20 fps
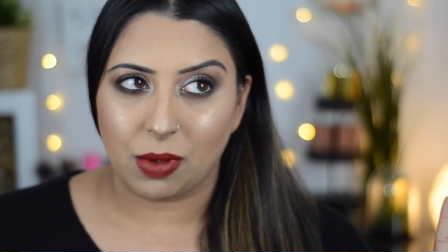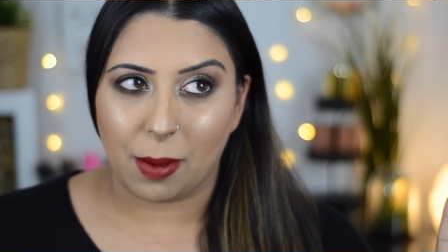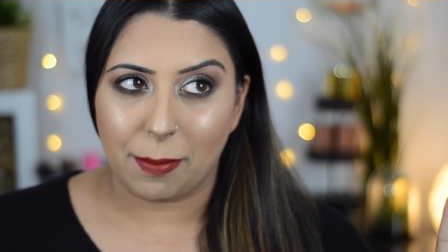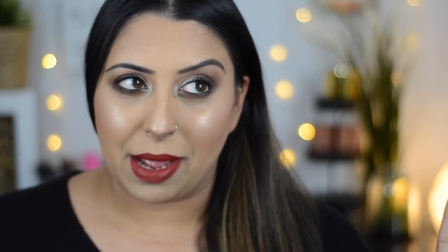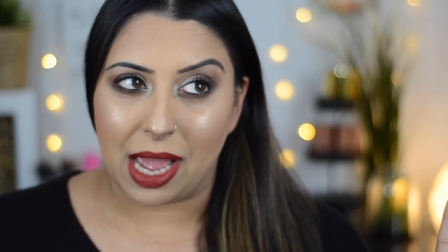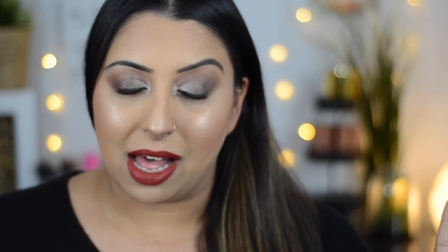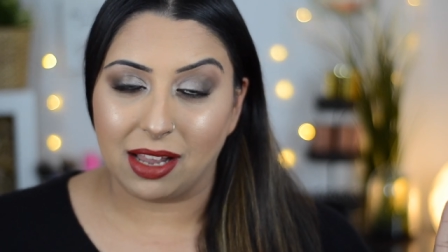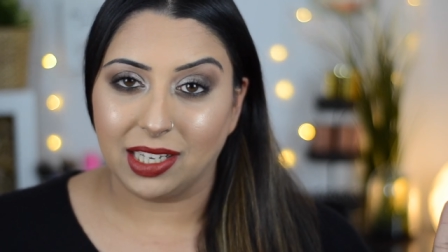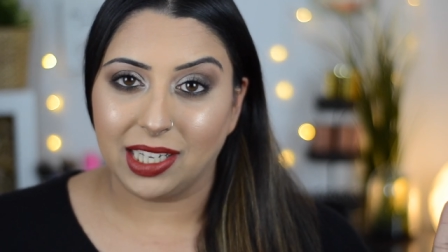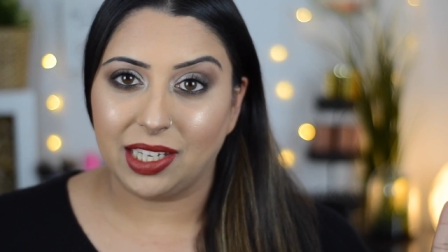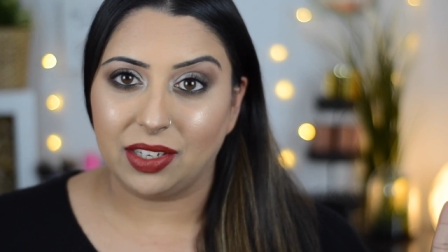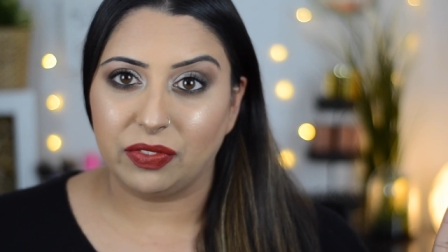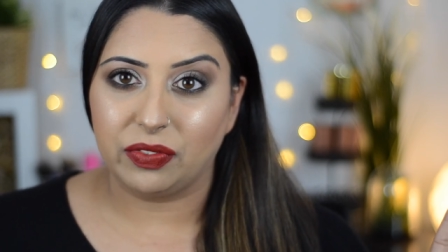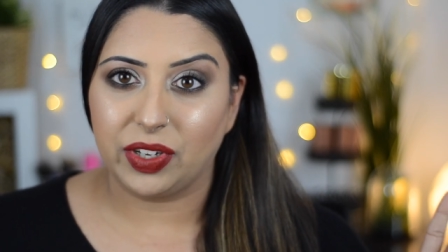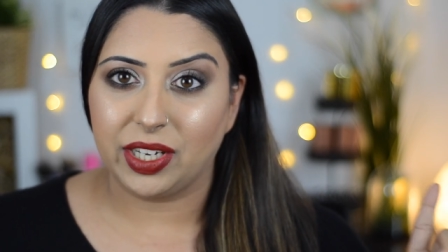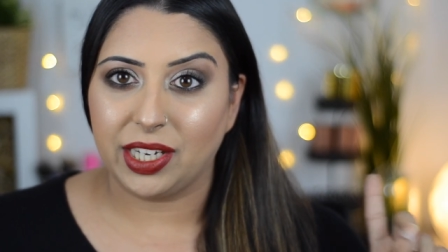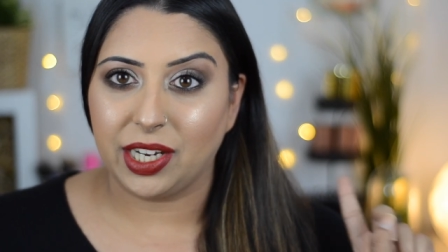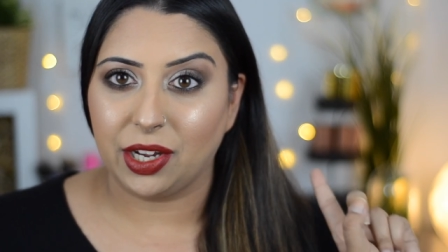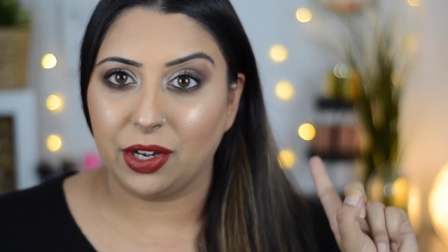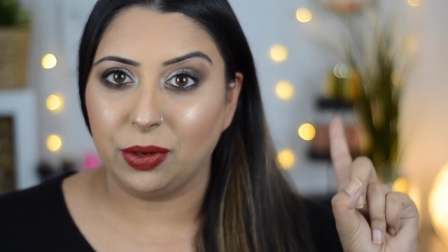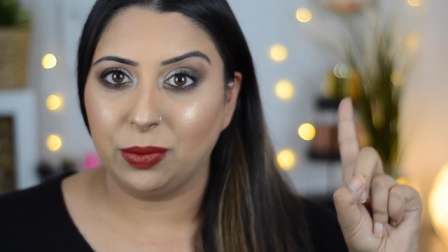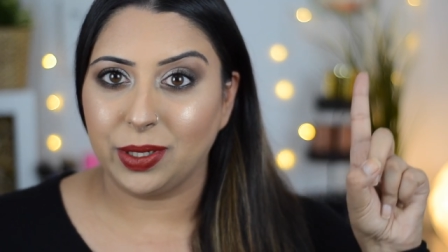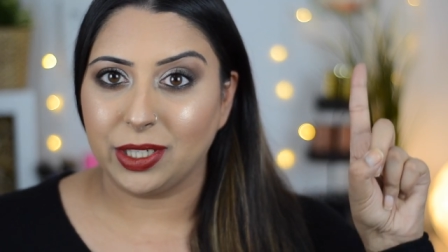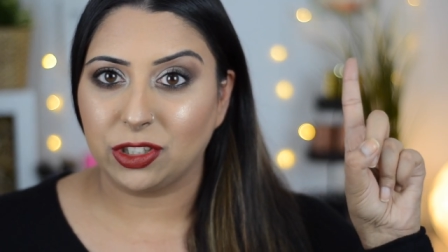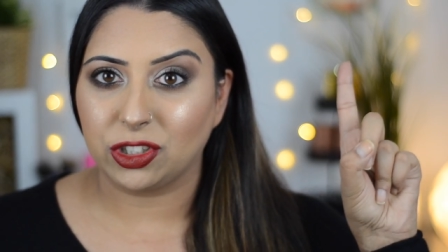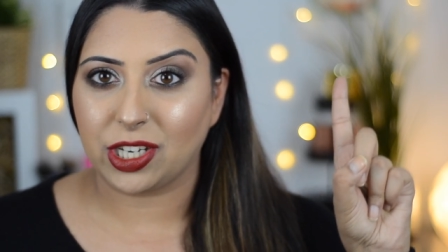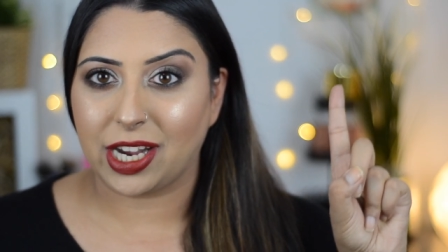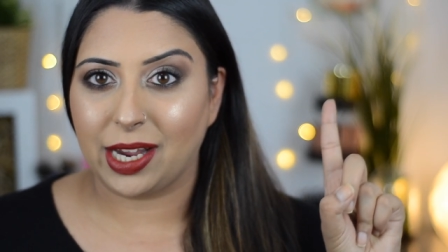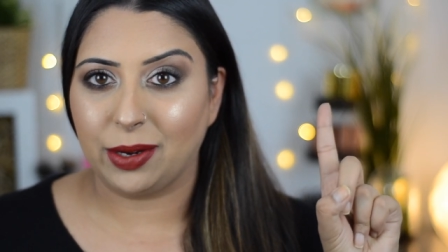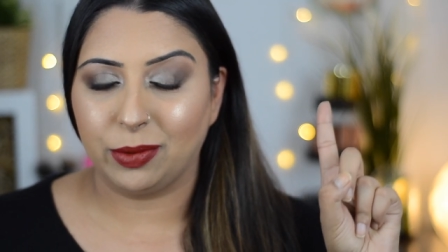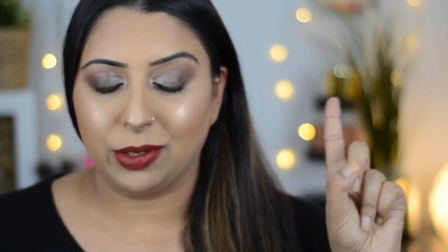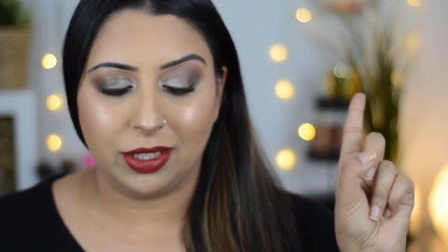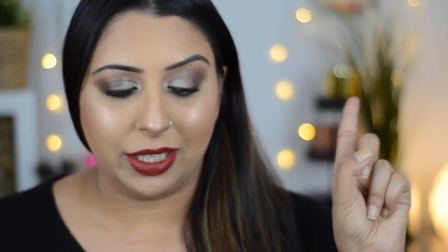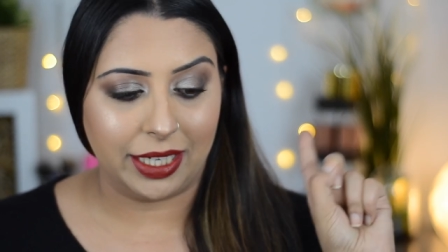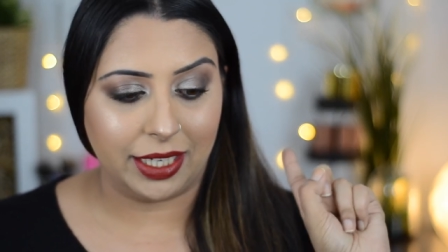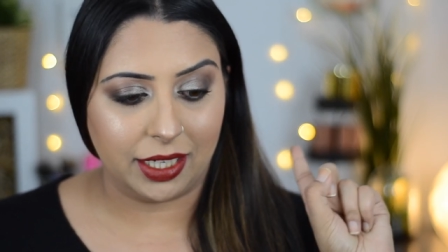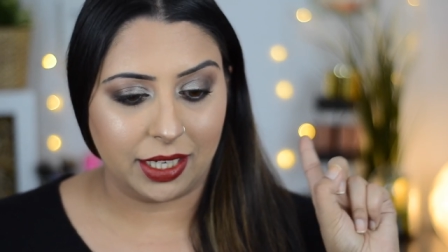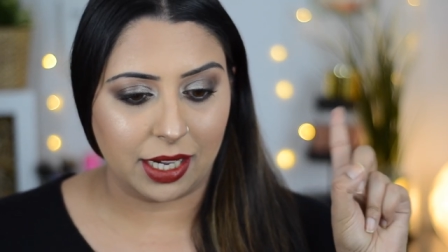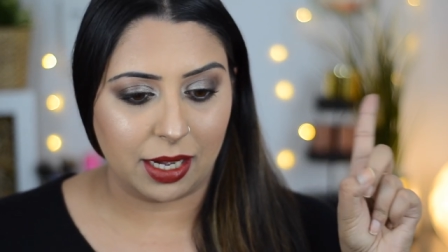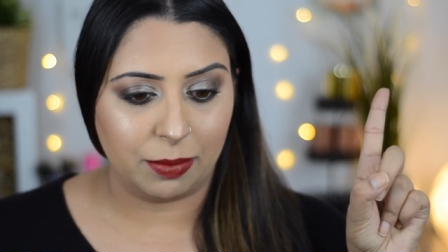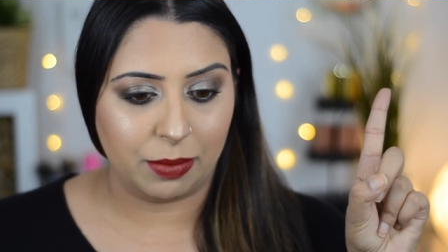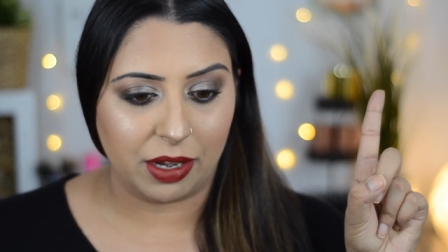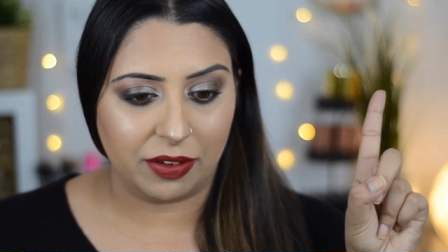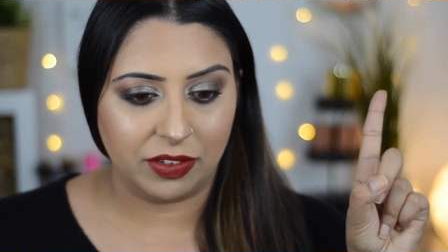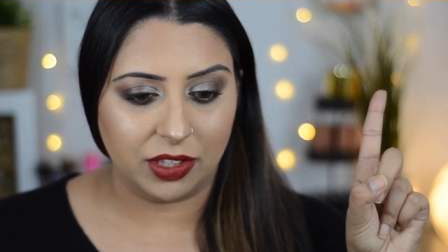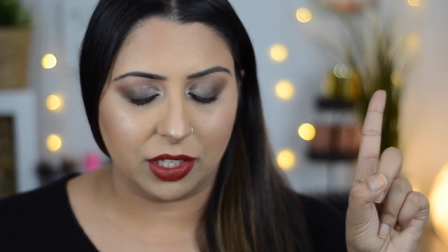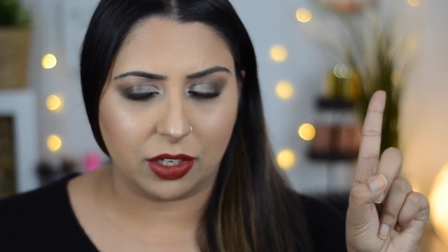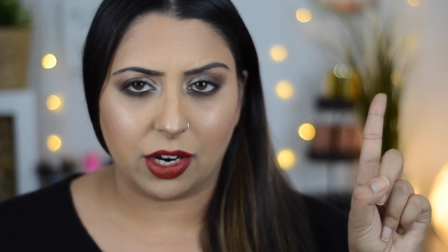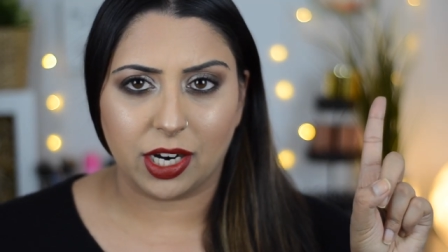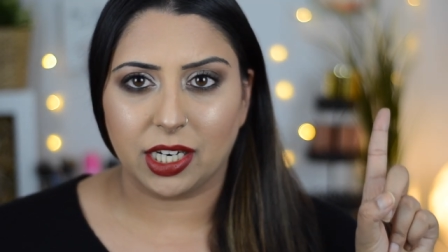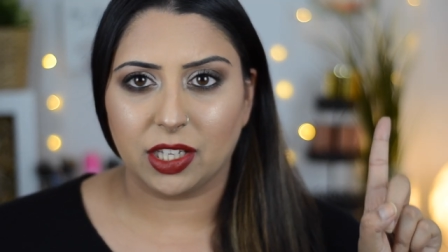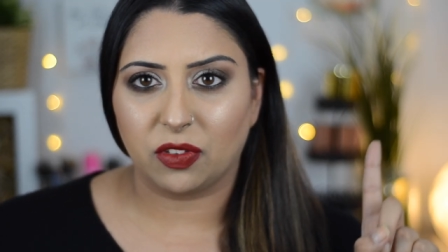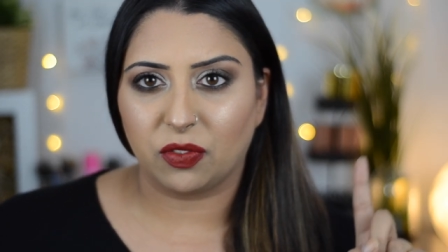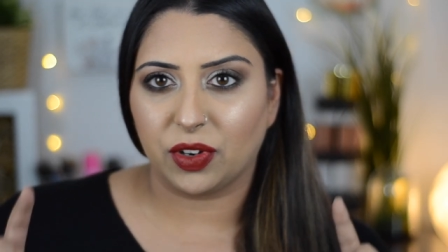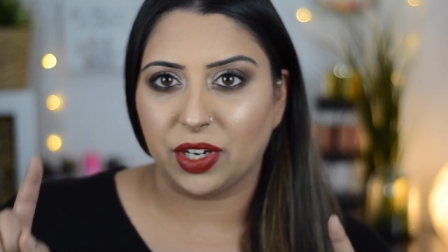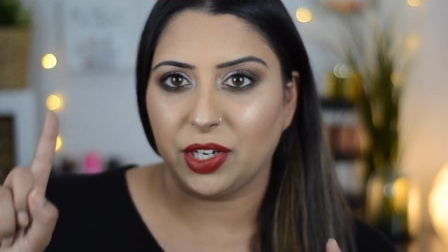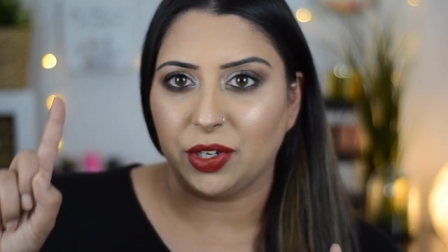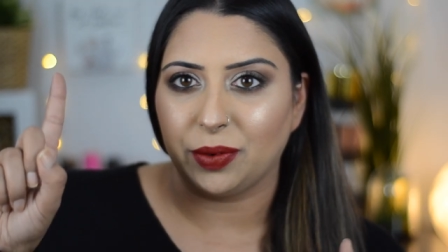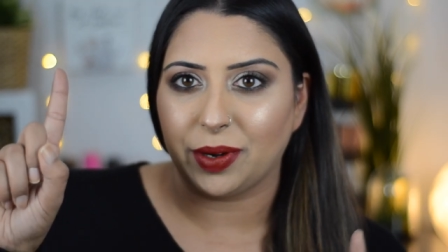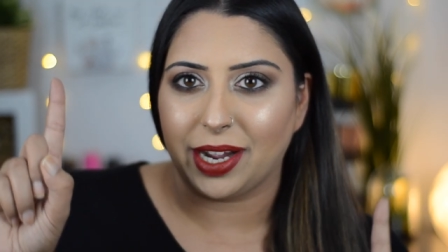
palette video, which I will link above in the cards for you,